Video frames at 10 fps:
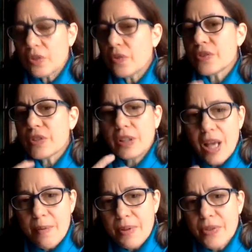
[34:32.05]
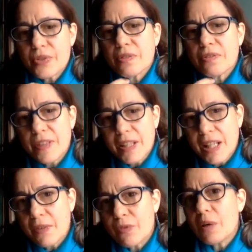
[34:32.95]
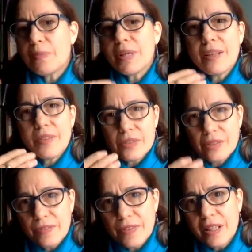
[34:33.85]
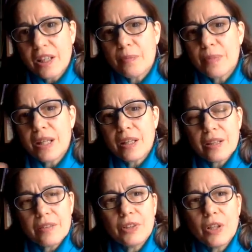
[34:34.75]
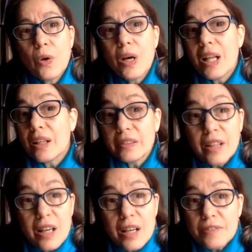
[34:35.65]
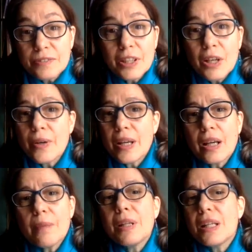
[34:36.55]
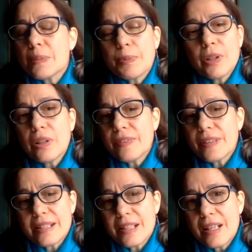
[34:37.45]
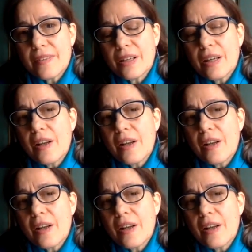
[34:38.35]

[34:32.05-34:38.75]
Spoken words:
There's alignment, there's a feeling of well-being, there's a feeling of being in the flow, love flowing. I mean, it's perfect, Steve. And,